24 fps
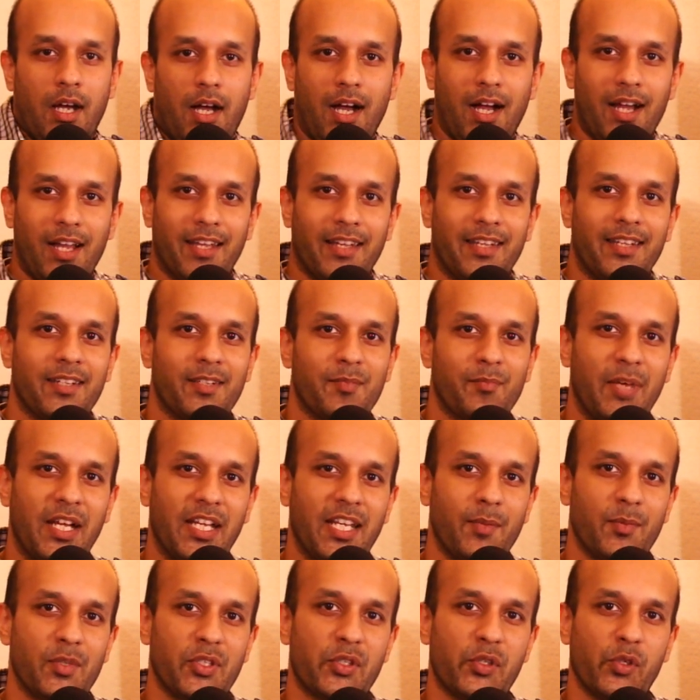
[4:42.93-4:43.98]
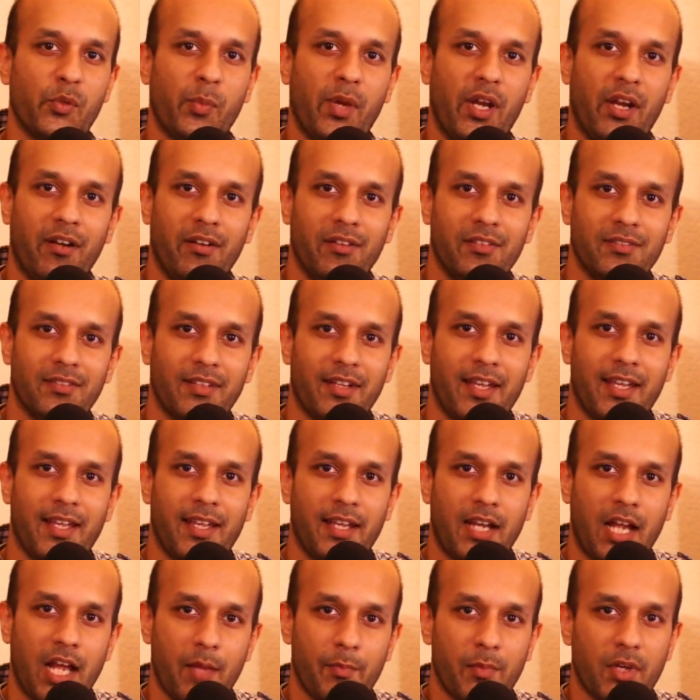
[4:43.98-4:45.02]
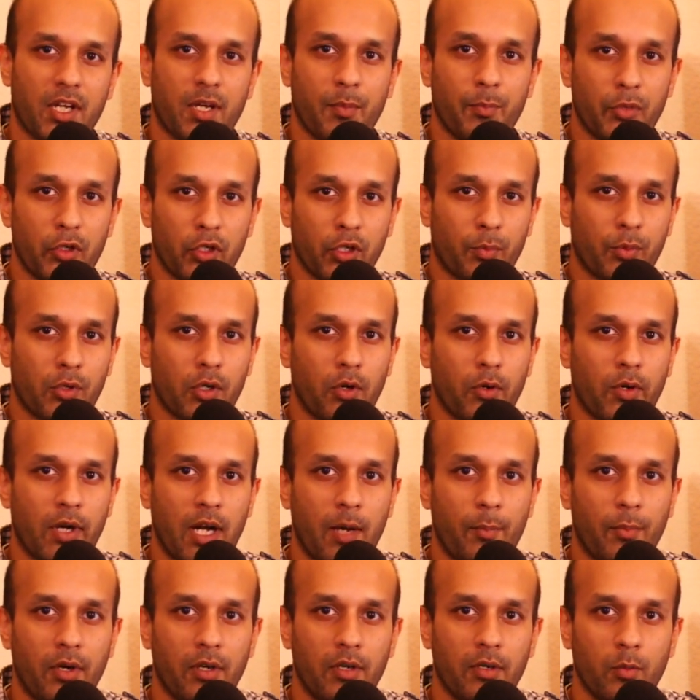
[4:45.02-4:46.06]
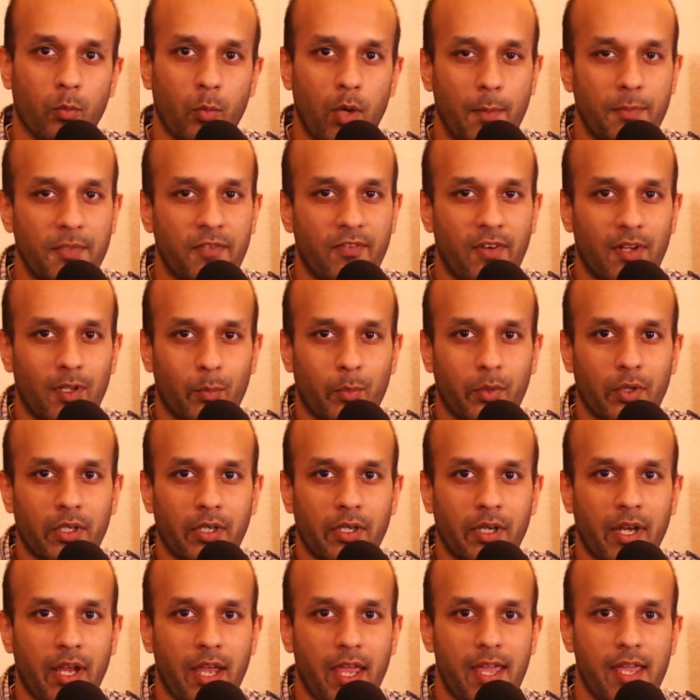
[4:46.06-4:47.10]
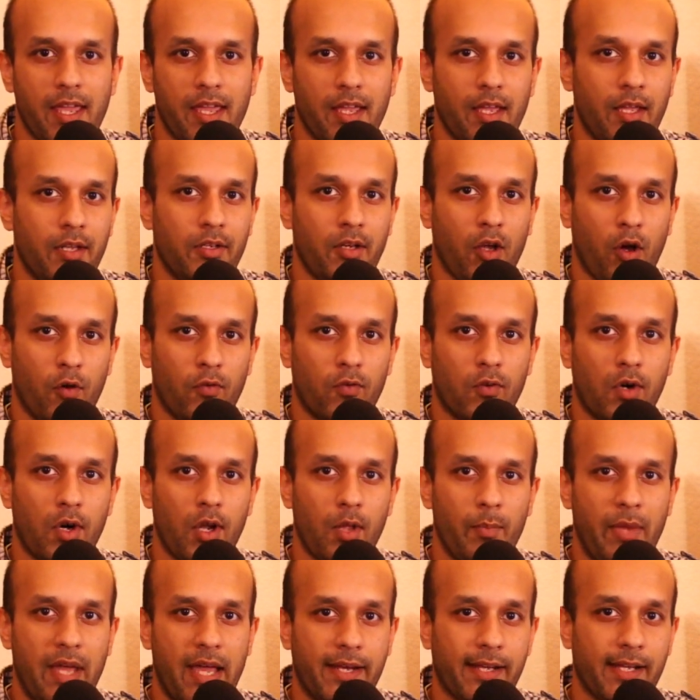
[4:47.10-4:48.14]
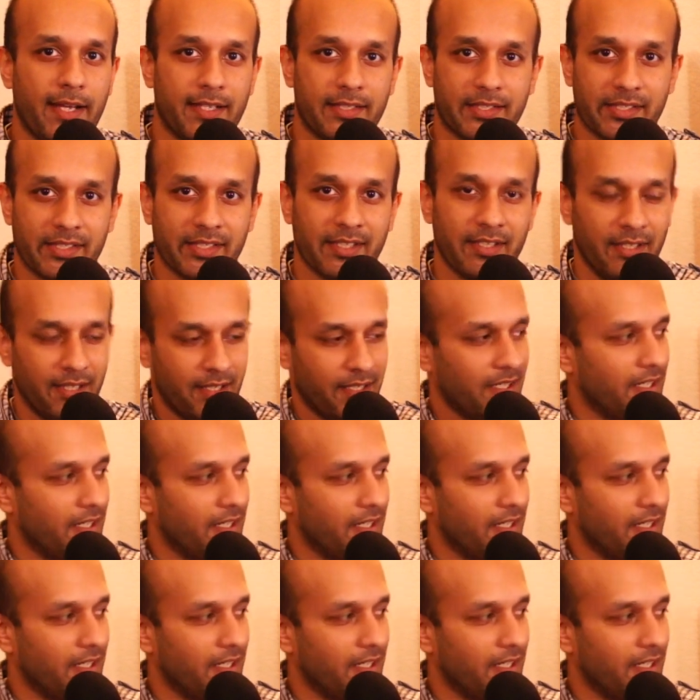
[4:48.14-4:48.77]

Hi, my name is Zumair, and I'm a computer programmer, web developer, and overall badass.